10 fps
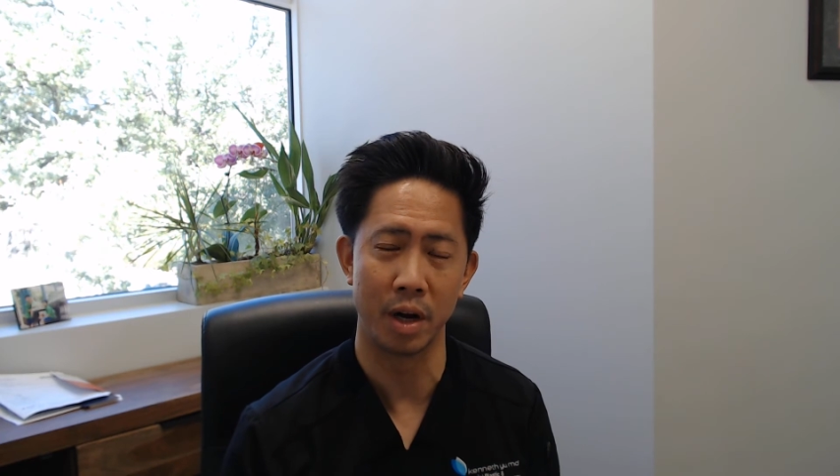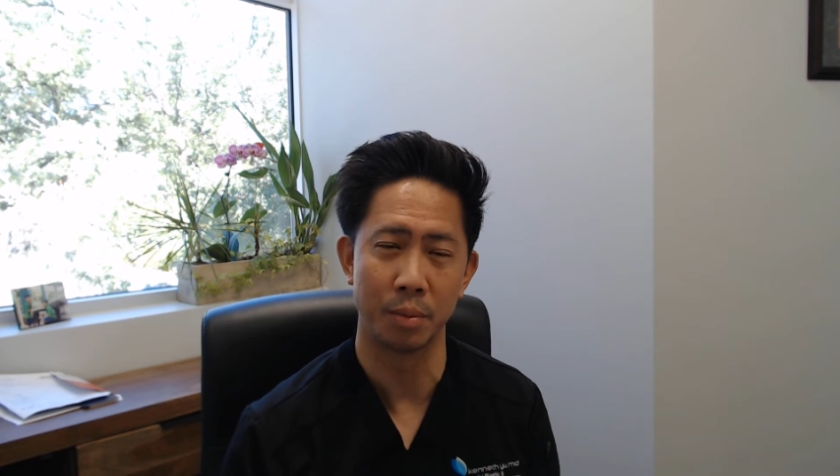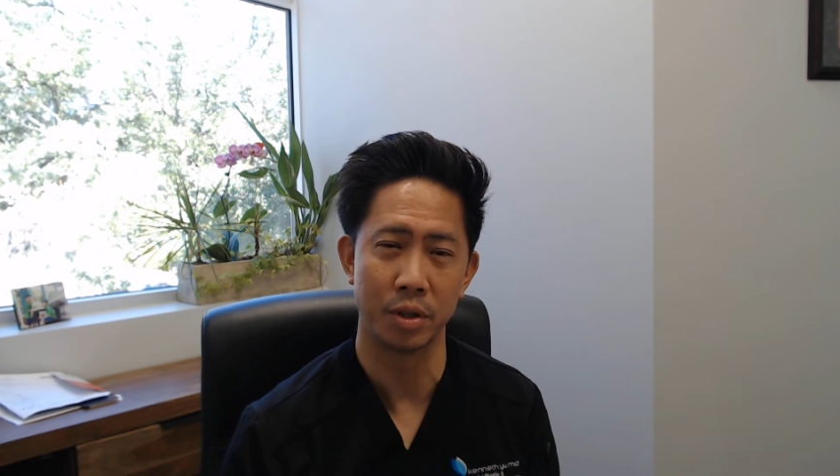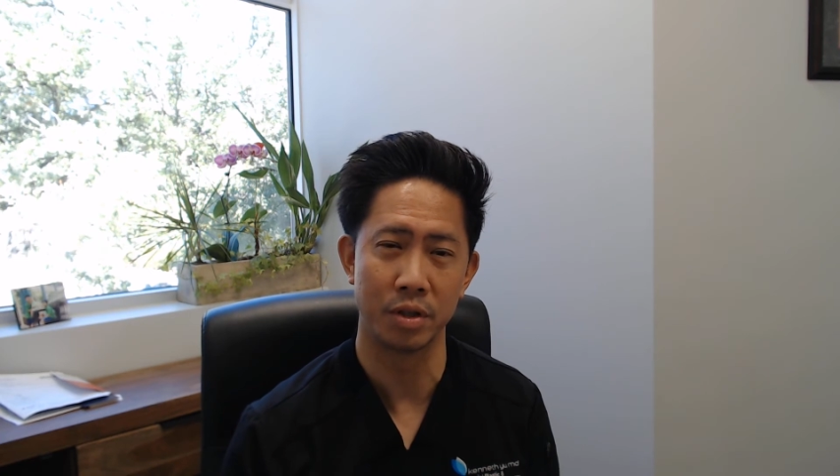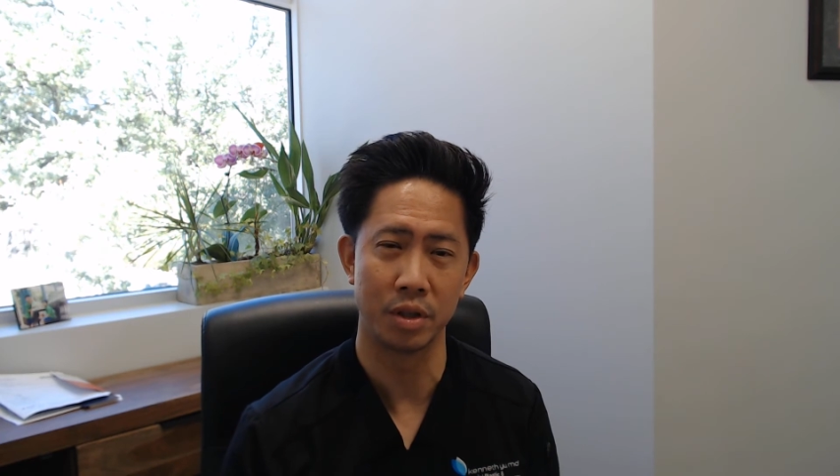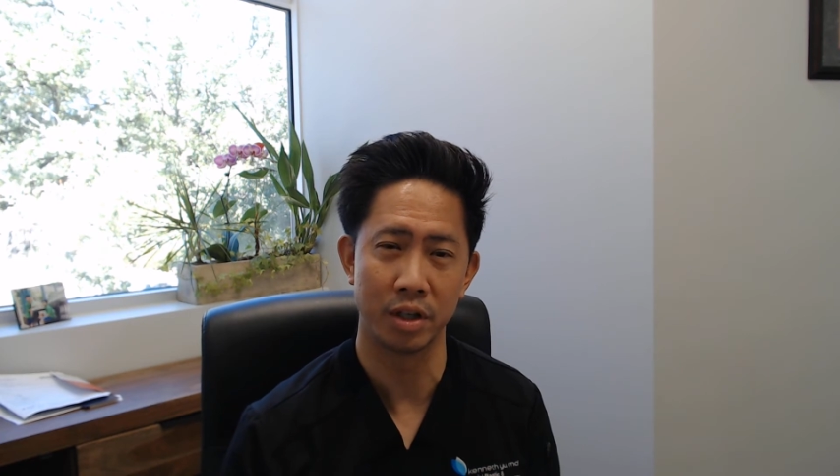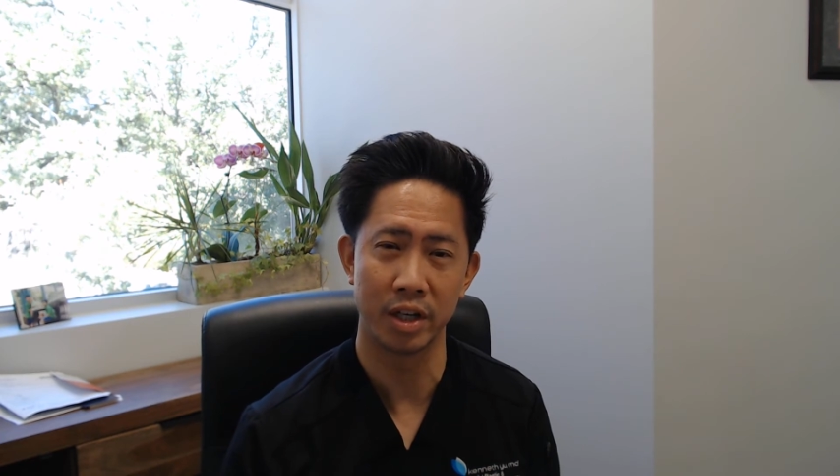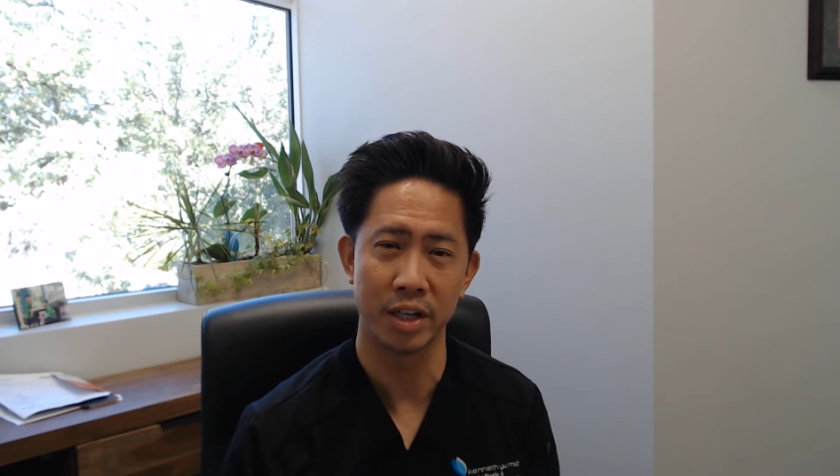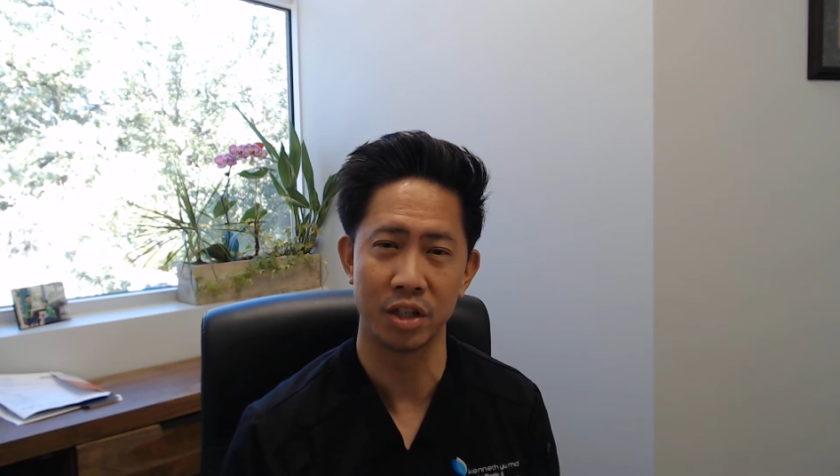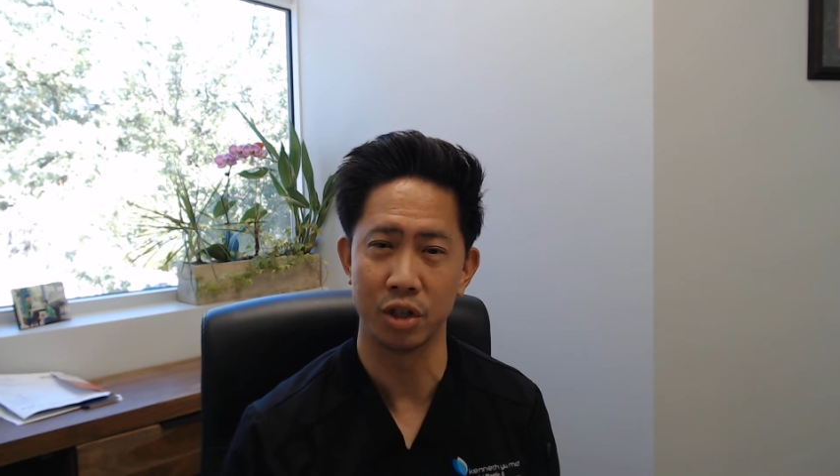options such
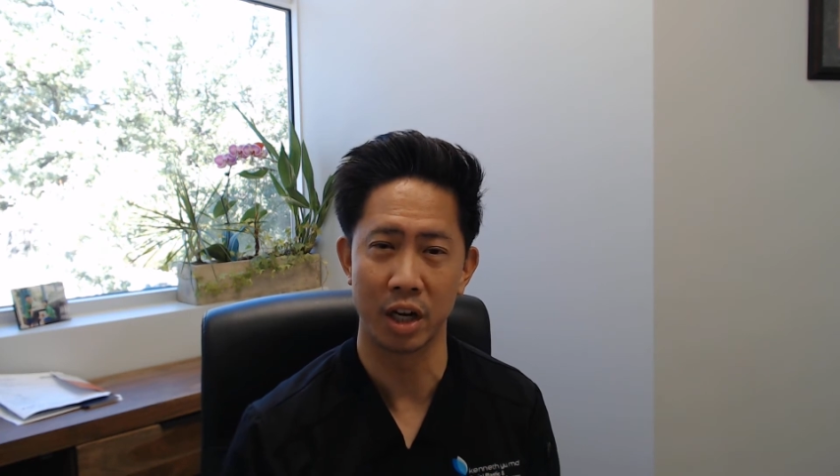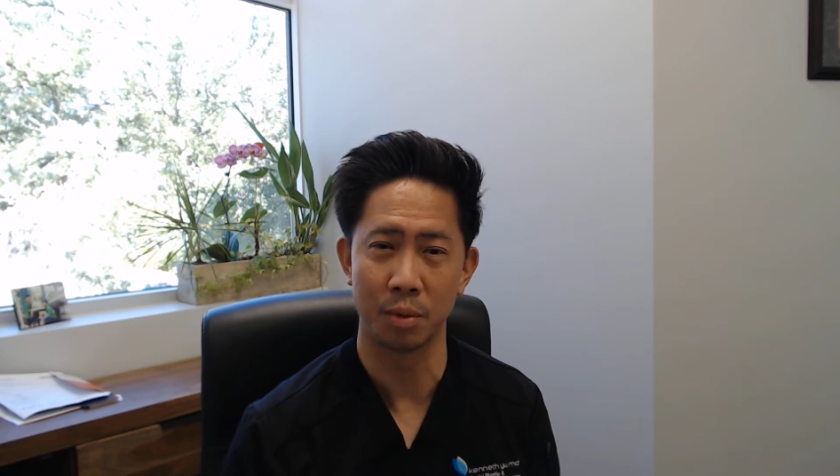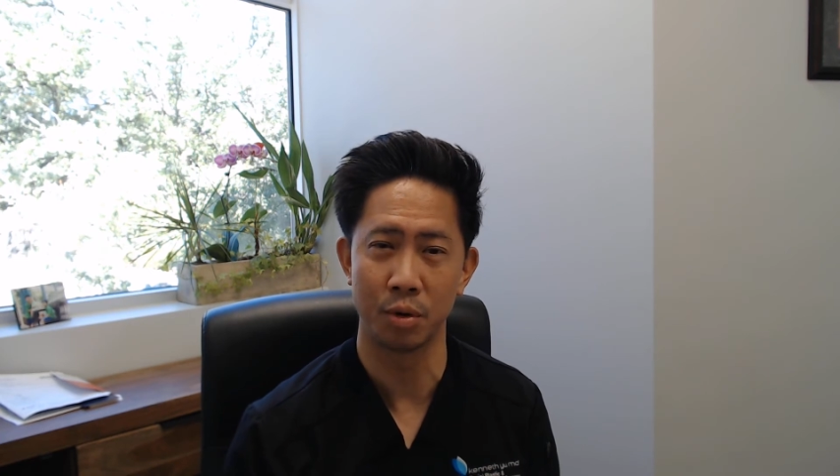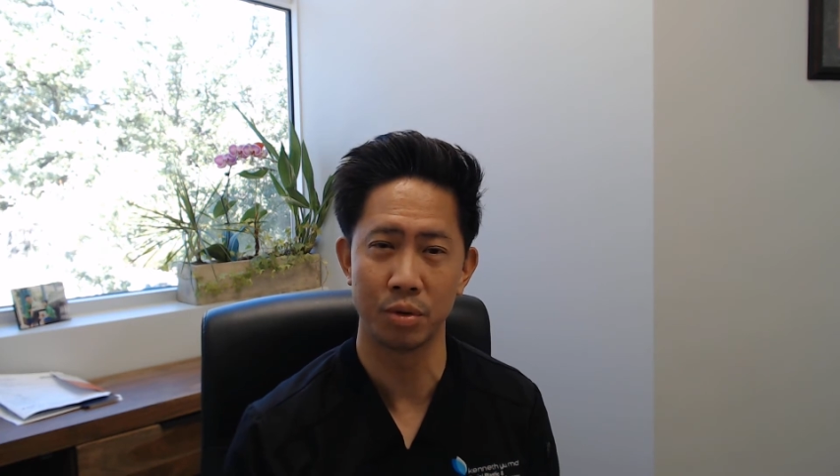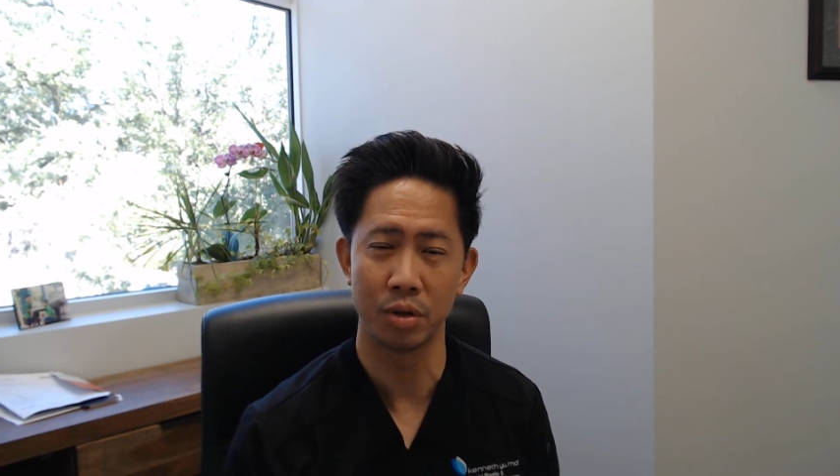as injectables